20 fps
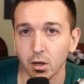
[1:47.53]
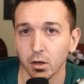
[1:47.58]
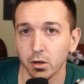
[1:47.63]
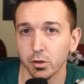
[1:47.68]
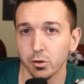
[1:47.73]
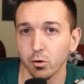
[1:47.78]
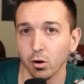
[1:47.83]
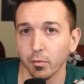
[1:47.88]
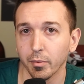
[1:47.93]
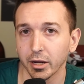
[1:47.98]

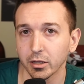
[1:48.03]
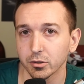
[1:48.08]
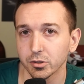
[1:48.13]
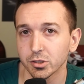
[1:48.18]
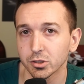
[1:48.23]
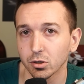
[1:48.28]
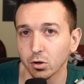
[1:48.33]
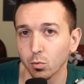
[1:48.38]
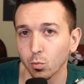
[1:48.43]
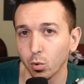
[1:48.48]
you automatically
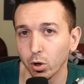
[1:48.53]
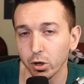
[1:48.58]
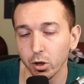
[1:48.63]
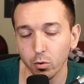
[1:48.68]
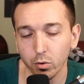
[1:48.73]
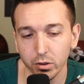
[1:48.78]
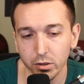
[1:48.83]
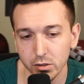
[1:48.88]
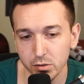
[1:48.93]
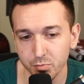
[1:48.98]
start
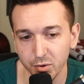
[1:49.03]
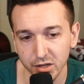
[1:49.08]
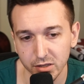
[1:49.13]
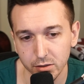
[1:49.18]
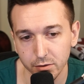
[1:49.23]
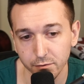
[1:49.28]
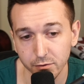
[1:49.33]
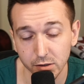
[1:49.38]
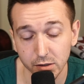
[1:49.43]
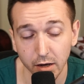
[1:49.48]
1-0 in this
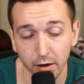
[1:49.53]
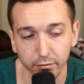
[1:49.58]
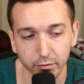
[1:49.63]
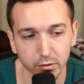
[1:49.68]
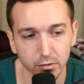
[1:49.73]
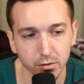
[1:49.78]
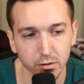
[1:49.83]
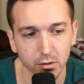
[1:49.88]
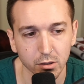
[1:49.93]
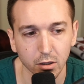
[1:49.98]
best of
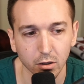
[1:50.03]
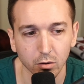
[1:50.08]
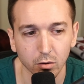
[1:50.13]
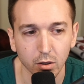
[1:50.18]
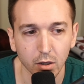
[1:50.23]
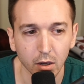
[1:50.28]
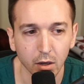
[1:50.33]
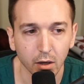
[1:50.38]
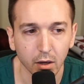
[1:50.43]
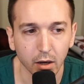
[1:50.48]
7. So
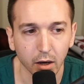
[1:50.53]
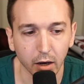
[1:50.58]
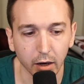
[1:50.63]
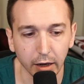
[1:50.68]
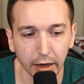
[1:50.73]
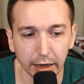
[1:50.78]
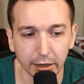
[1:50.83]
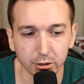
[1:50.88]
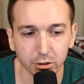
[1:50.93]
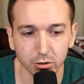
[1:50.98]

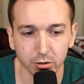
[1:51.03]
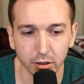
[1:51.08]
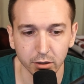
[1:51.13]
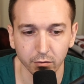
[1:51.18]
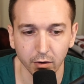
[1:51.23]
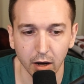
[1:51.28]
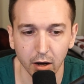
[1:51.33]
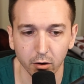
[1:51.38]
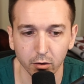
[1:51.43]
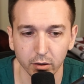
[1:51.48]
interesting
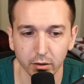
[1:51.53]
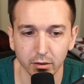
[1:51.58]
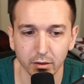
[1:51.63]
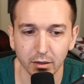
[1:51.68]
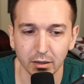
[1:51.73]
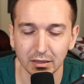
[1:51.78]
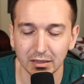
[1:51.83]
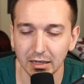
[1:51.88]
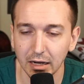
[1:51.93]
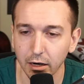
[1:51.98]
route.
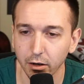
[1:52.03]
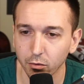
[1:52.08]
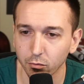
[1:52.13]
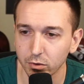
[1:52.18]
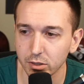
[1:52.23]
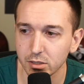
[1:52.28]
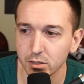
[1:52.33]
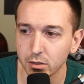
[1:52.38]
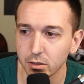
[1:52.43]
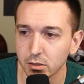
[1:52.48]
A lot of the
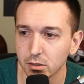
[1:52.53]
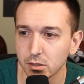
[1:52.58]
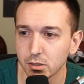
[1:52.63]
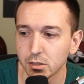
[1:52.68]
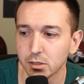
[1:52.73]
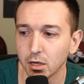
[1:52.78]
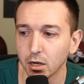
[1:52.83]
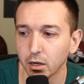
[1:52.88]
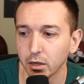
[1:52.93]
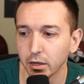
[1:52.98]
reason this is
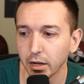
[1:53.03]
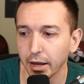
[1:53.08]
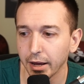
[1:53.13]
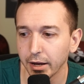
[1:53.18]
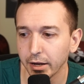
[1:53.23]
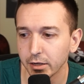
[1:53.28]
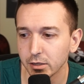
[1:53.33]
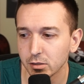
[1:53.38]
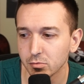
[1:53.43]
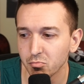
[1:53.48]
done,
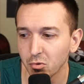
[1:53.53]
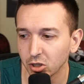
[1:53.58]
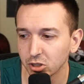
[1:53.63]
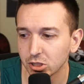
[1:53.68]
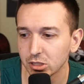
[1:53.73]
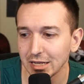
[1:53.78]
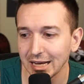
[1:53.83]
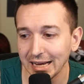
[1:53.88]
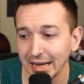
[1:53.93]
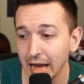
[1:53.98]
as much
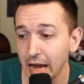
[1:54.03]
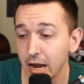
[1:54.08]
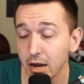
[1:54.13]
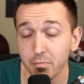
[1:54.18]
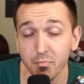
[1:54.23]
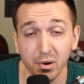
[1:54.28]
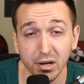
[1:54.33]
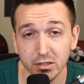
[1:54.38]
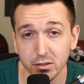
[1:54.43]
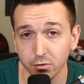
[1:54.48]
as I
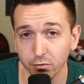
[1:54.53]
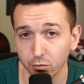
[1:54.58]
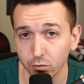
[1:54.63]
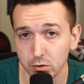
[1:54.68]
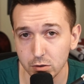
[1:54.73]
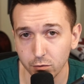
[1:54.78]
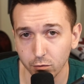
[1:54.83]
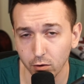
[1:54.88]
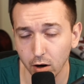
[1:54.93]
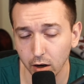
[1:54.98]
hate best of
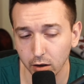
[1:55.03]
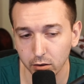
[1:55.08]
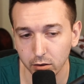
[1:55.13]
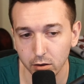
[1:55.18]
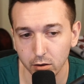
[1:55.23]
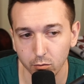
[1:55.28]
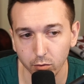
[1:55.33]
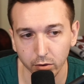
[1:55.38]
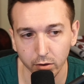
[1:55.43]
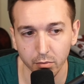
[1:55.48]
3s for Rocket
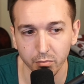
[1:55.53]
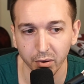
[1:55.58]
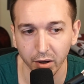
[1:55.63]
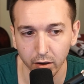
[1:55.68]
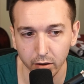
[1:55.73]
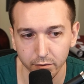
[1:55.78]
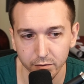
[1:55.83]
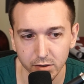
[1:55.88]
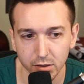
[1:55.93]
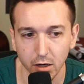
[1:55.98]
League with
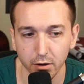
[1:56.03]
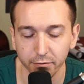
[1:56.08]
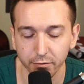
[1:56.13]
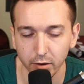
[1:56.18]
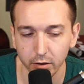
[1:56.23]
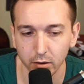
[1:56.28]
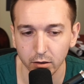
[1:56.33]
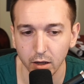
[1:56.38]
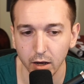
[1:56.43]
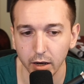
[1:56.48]
competitive stuff
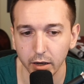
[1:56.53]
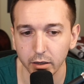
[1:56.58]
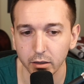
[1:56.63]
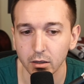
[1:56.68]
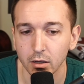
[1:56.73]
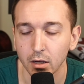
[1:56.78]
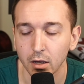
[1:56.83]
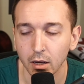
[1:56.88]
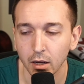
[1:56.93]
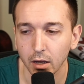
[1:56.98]
on the line,
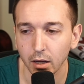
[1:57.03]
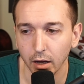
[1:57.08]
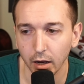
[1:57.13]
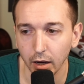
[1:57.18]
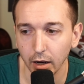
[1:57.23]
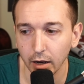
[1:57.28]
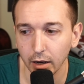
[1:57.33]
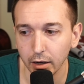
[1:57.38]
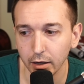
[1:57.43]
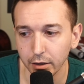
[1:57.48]

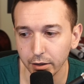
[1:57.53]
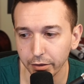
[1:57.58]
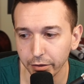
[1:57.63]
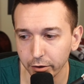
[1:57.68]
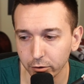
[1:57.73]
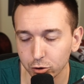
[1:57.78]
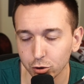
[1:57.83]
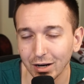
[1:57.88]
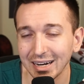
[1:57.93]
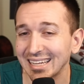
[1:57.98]

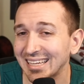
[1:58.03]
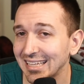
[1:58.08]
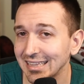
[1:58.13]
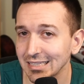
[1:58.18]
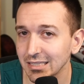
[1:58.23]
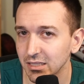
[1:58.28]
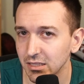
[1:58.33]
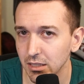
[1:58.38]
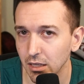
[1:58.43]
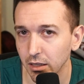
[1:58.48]
they're trying to get
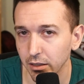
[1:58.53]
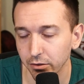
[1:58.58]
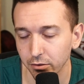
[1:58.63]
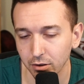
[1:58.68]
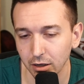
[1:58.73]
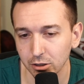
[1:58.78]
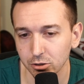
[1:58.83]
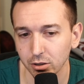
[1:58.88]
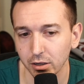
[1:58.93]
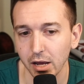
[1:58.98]
this done. They're
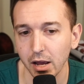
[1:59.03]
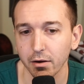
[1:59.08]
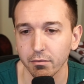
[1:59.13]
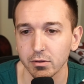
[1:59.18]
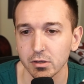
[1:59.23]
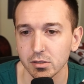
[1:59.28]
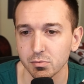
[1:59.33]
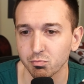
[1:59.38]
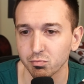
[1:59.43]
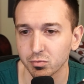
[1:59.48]
not trying to have
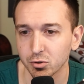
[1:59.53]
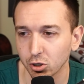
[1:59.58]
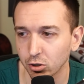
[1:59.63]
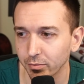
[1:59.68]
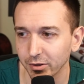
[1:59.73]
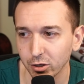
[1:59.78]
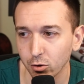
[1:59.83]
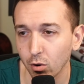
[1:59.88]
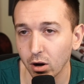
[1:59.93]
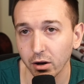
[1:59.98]
this
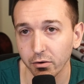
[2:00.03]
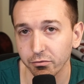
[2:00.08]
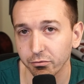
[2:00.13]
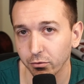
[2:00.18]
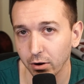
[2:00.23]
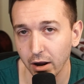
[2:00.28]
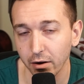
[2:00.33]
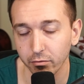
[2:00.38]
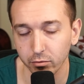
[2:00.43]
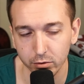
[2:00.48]
tournament go on
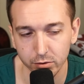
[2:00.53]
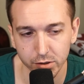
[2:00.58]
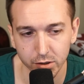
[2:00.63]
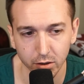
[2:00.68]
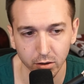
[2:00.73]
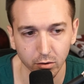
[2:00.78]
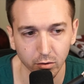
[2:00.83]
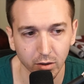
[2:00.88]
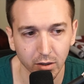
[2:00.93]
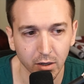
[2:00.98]
forever. So